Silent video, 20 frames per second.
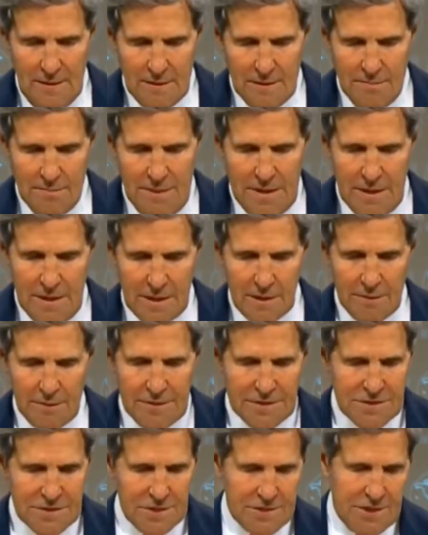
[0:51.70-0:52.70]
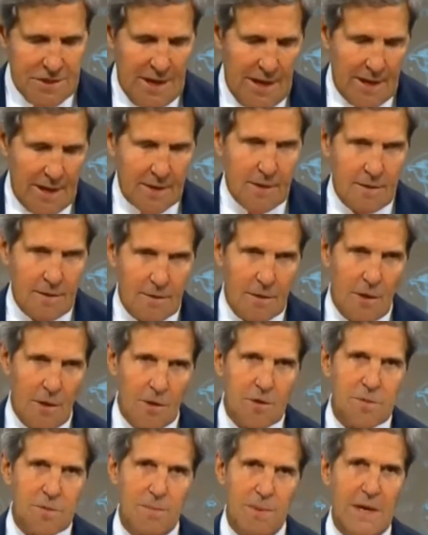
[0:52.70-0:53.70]
The meaning of this attack
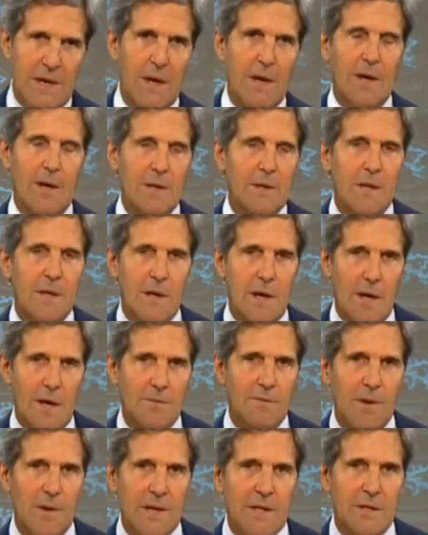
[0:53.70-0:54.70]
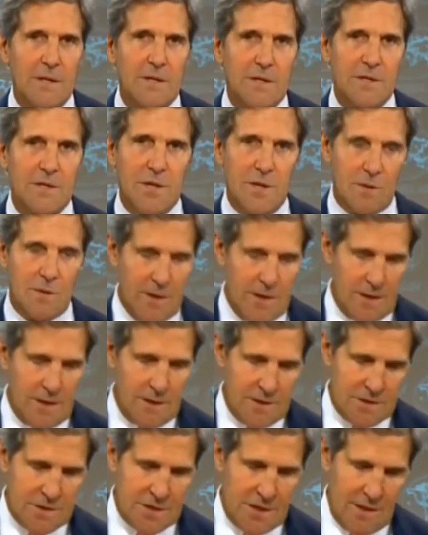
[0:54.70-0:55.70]
goes beyond the conflict in
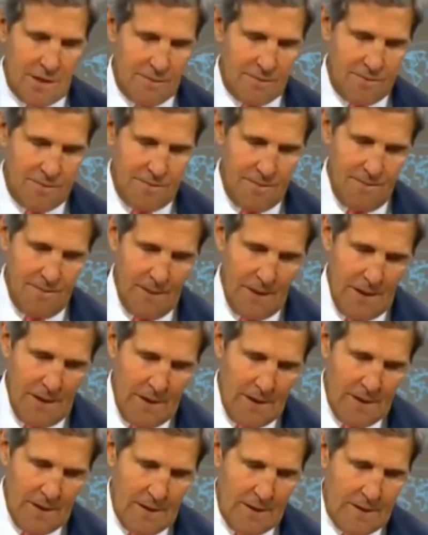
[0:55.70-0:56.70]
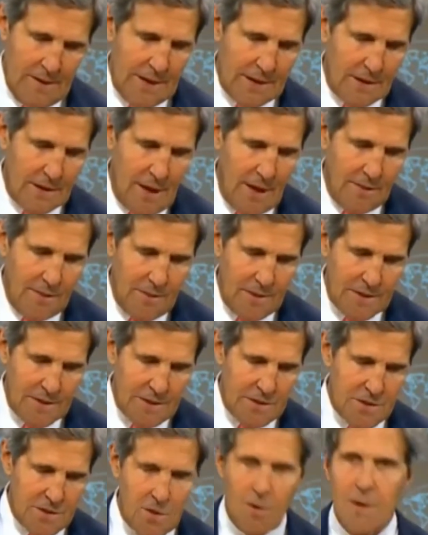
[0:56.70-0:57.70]
Syria itself. And that
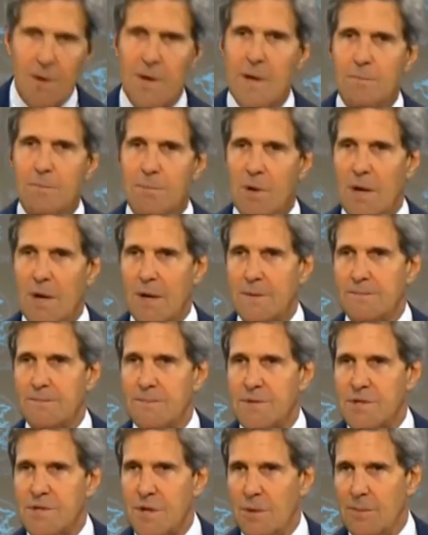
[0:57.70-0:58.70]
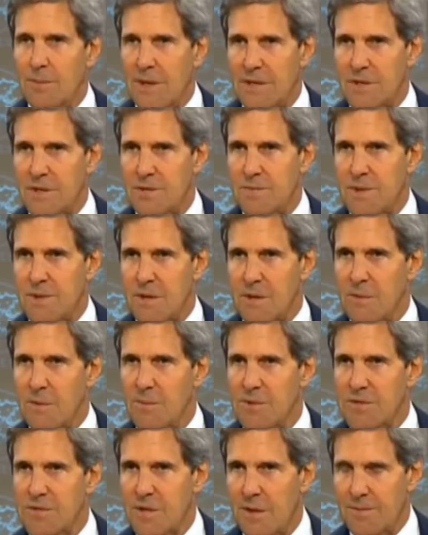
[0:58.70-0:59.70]
conflict has already brought so much
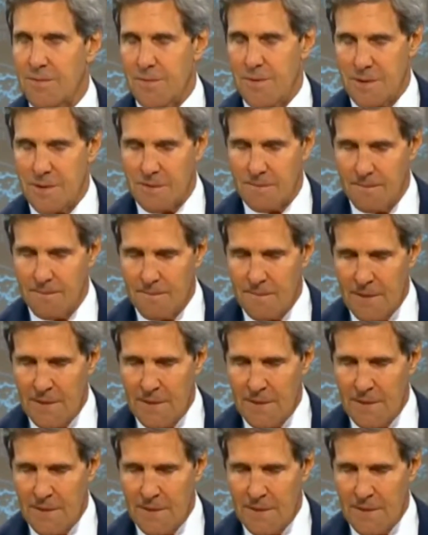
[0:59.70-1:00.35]
terrible suffering.